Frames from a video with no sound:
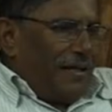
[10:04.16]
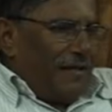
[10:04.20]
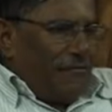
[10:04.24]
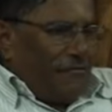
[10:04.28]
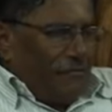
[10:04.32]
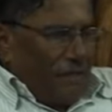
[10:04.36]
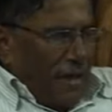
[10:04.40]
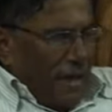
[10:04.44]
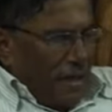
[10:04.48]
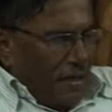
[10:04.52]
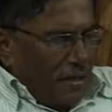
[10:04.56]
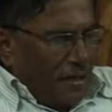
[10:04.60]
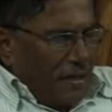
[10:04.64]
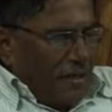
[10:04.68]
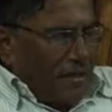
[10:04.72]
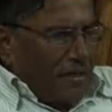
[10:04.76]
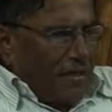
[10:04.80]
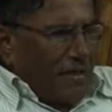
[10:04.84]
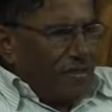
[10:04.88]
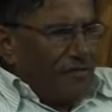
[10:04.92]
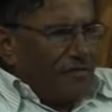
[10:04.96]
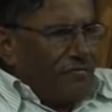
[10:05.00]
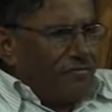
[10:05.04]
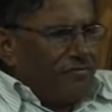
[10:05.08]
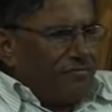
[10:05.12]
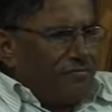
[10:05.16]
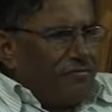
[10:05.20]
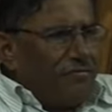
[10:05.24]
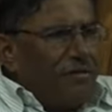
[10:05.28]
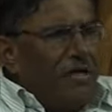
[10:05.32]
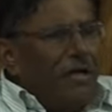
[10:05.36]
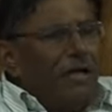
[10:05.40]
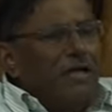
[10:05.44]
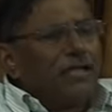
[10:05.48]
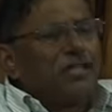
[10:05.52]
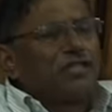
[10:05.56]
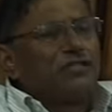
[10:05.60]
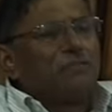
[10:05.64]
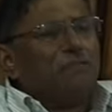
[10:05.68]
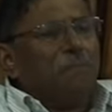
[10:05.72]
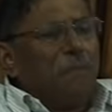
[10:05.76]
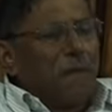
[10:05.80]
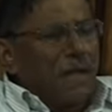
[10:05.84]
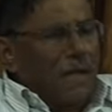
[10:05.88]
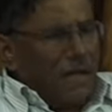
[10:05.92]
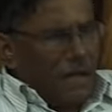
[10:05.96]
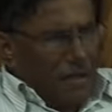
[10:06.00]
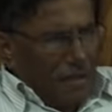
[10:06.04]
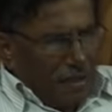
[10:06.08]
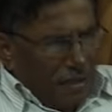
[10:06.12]
a faculty of
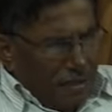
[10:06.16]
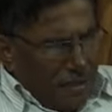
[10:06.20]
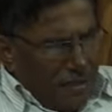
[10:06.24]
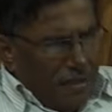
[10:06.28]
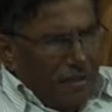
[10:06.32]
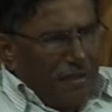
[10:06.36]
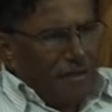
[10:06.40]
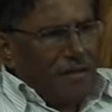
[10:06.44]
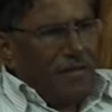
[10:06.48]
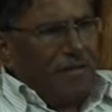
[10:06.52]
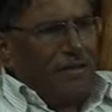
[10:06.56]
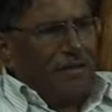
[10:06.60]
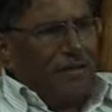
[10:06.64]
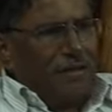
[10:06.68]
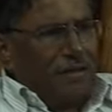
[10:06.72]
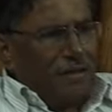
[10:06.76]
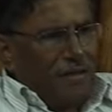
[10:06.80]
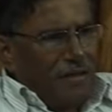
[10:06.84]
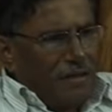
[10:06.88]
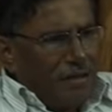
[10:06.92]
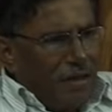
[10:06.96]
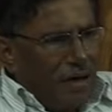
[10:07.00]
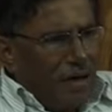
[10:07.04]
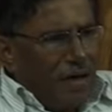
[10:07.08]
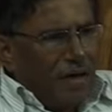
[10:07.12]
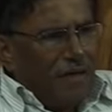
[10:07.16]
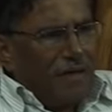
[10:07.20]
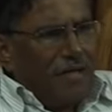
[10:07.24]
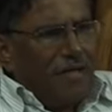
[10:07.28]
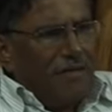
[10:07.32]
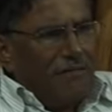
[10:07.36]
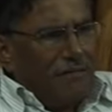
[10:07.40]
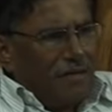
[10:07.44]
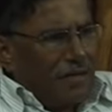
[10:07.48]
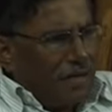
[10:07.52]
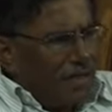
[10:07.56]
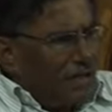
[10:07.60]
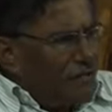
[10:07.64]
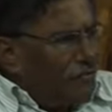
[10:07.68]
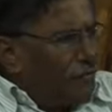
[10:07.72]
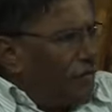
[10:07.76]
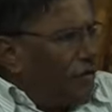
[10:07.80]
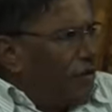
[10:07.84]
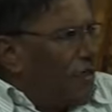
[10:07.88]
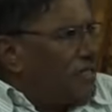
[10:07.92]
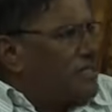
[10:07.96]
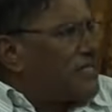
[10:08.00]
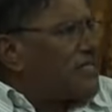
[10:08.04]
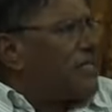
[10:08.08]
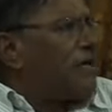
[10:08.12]
smell, God given it
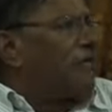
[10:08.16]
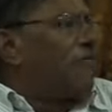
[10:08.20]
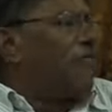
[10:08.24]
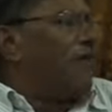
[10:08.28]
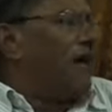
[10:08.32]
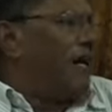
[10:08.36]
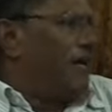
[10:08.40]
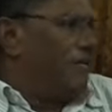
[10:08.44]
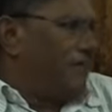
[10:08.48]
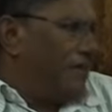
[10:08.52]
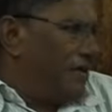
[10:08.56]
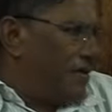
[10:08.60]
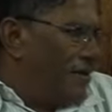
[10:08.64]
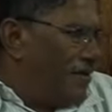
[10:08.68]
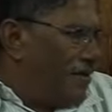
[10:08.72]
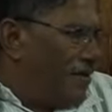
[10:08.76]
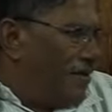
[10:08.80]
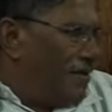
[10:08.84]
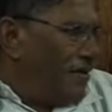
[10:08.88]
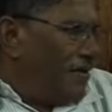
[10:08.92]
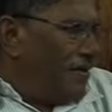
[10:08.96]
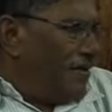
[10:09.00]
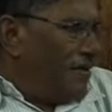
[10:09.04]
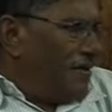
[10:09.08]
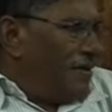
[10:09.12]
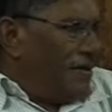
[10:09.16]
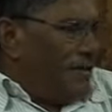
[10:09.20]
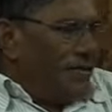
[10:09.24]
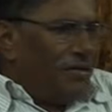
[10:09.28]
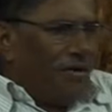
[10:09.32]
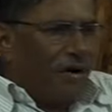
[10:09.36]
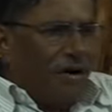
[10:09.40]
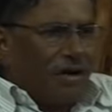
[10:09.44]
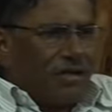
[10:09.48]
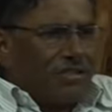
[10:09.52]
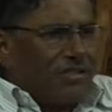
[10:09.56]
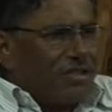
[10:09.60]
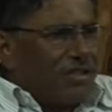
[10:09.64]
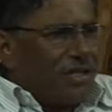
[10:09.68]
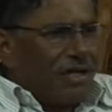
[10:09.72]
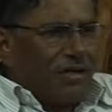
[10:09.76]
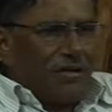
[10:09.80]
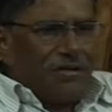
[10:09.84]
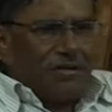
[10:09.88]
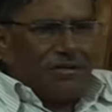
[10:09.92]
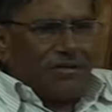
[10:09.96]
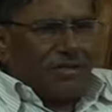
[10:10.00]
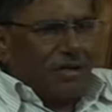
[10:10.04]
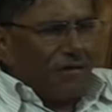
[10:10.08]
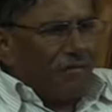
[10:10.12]
for its survival. Dogs
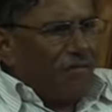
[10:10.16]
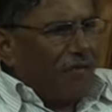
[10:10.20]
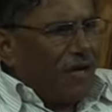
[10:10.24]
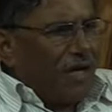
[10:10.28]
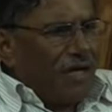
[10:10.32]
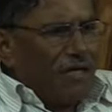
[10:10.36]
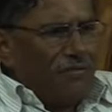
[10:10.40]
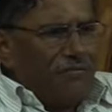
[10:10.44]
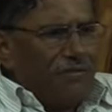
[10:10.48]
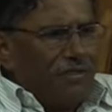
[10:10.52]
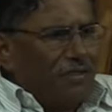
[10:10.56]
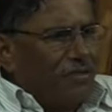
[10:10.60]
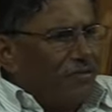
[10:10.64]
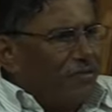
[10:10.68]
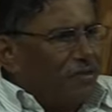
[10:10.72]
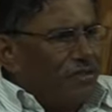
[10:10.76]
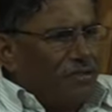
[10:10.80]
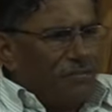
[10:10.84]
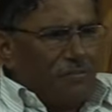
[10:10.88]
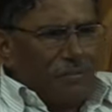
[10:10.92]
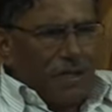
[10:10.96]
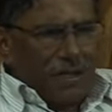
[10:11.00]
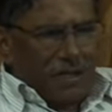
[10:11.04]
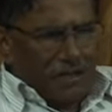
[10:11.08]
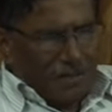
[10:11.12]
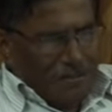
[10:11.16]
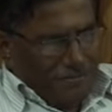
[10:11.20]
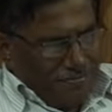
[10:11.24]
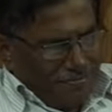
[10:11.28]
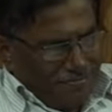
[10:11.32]
cannot survive without smell.